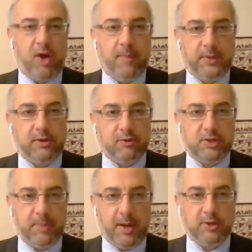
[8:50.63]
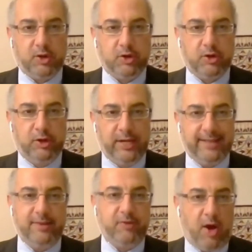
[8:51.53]
Coptic response or
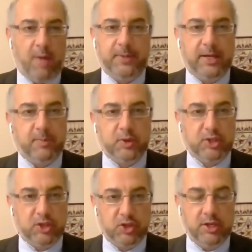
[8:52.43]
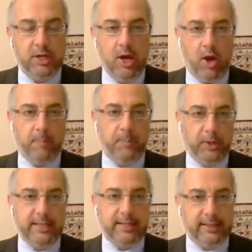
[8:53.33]
collective Coptic position on
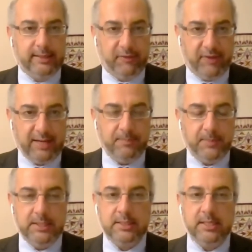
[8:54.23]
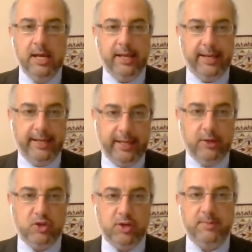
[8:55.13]
political developments in
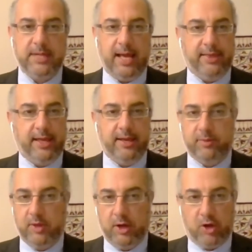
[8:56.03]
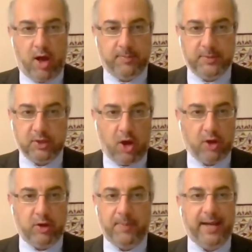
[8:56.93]
Egypt. I think the Copts
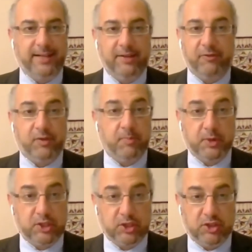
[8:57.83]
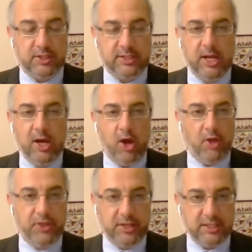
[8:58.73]
occupy different positions
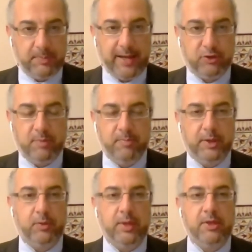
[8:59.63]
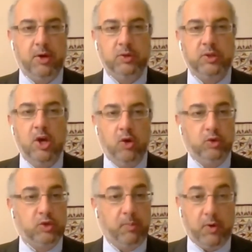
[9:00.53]
on the spectrum between those
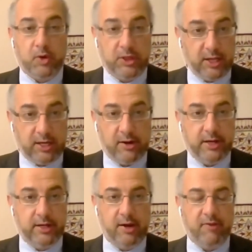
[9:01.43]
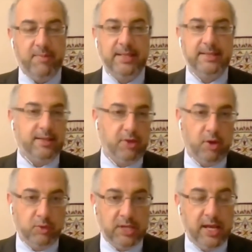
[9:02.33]
who support the current government and
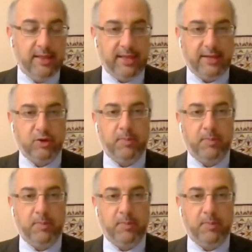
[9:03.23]
those that